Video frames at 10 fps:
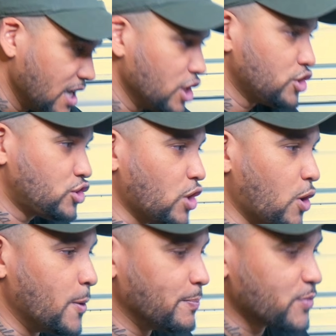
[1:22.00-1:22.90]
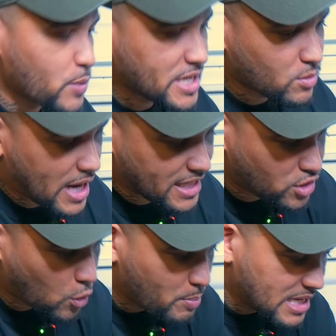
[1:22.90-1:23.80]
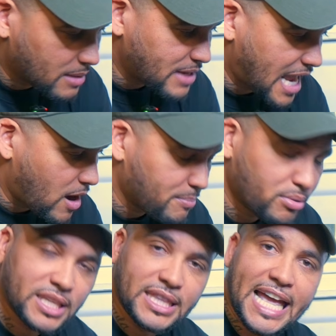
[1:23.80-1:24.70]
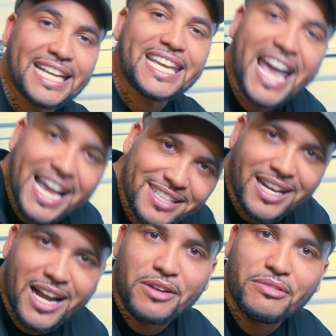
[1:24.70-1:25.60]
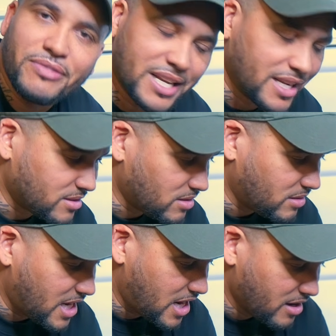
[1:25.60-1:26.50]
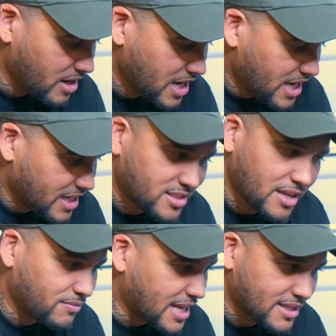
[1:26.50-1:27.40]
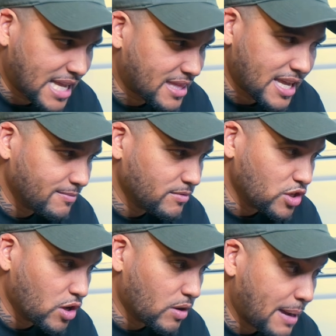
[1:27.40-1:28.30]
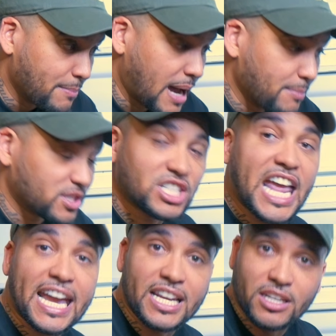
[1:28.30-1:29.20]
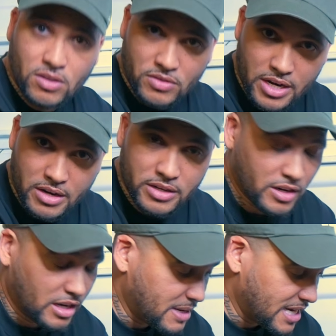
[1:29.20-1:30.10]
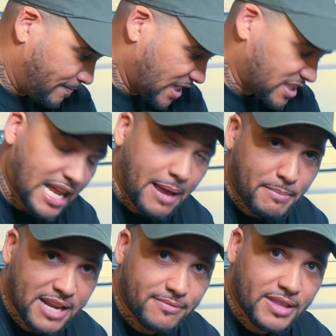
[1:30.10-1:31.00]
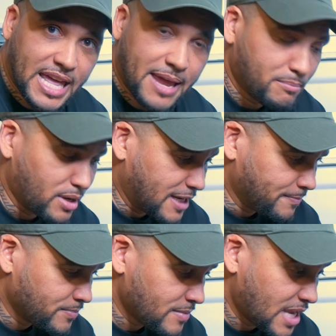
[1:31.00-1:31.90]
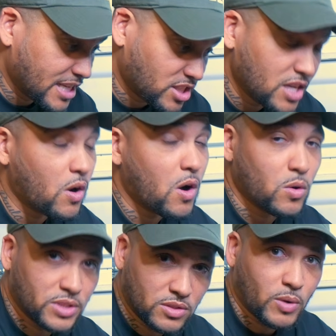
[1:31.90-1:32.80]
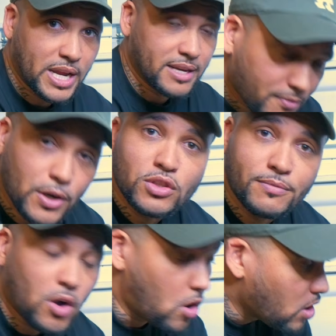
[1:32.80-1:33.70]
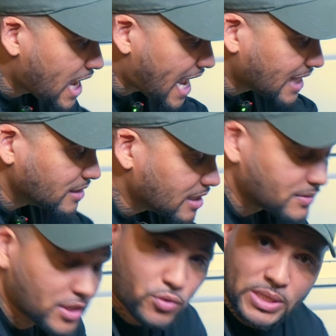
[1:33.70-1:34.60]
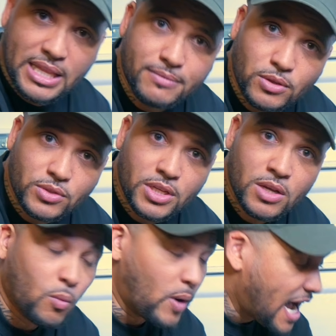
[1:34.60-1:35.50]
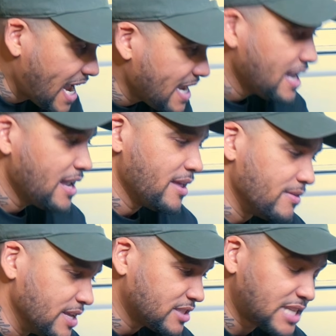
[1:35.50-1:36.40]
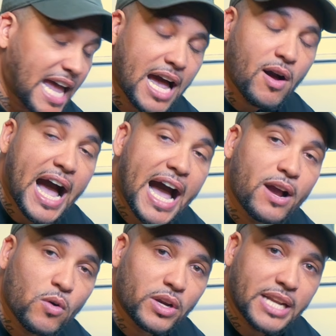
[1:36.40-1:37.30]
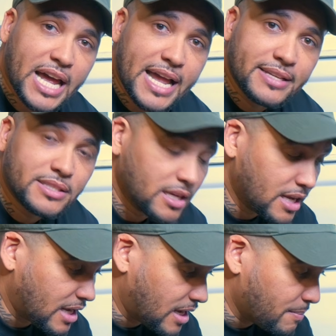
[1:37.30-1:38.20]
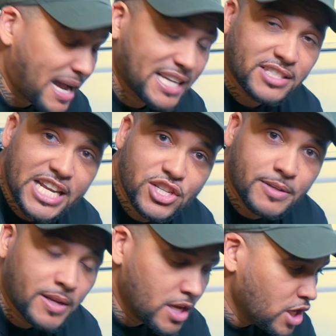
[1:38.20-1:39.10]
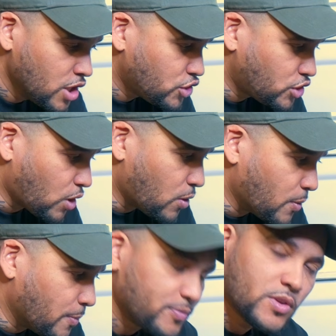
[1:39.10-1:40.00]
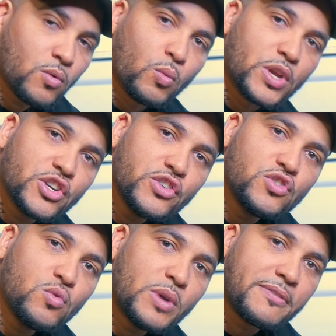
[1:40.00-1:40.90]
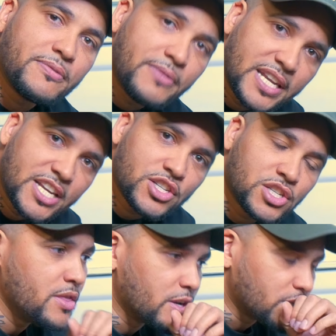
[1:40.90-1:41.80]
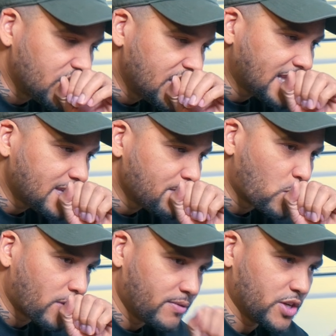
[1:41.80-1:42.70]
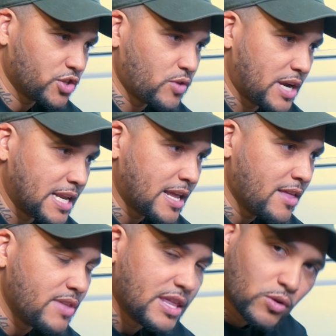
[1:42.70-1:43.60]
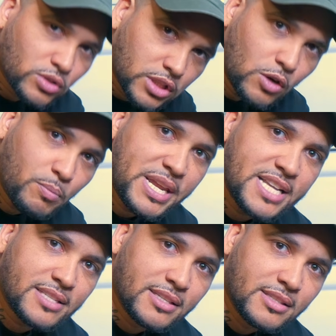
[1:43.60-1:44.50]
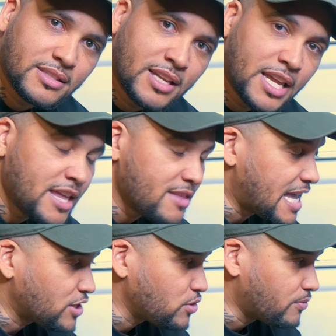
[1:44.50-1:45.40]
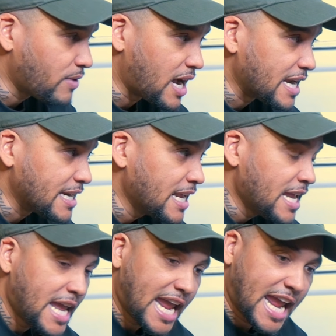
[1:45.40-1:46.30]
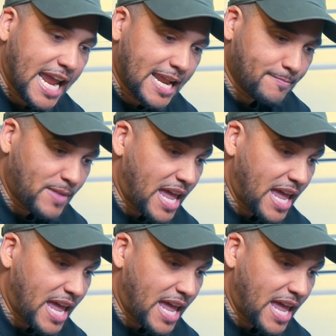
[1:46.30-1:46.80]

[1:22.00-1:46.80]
So the reason why it's so beat up now, I'm putting like cast iron fittings on there and stuff like that, you know, and I'm stacking it on there, you know what I mean? It's not made for that, but it still holds its weight. First of all, I love the 3 levels. Why? This is how I organize my station. So when you're doing finish, there's nothing more frustrating than those little pieces that you find and